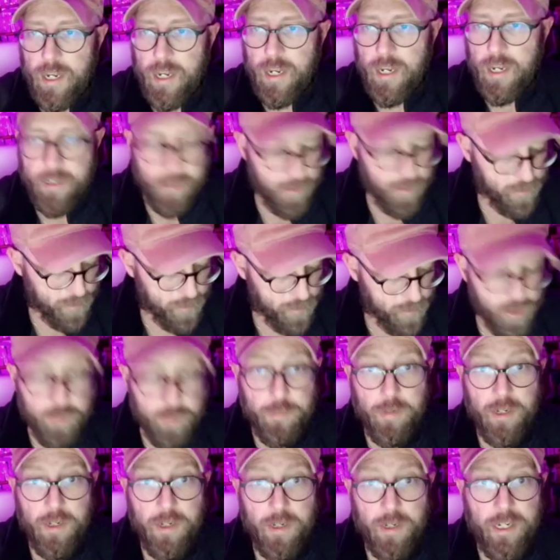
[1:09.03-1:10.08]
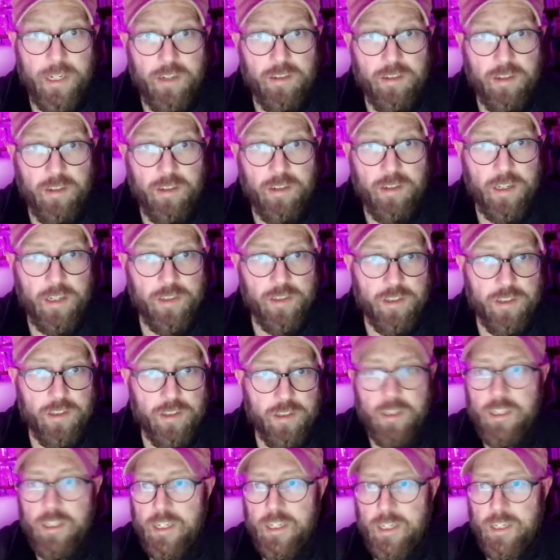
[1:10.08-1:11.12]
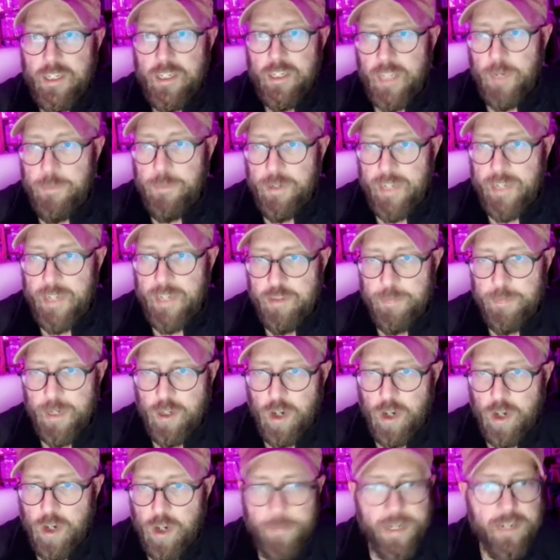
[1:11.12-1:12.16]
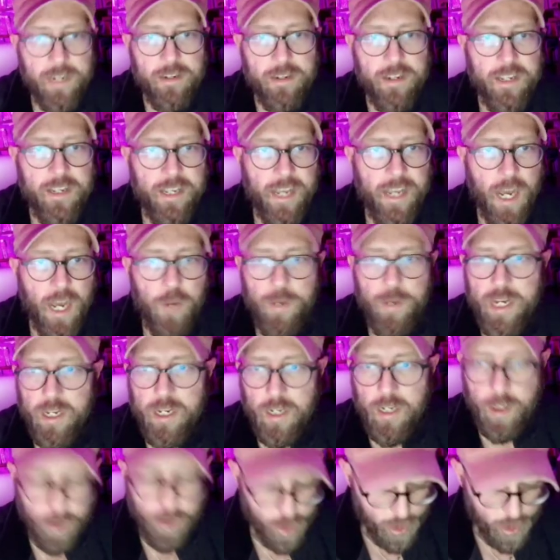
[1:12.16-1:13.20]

and this is by task number. That's my comment. And we're going to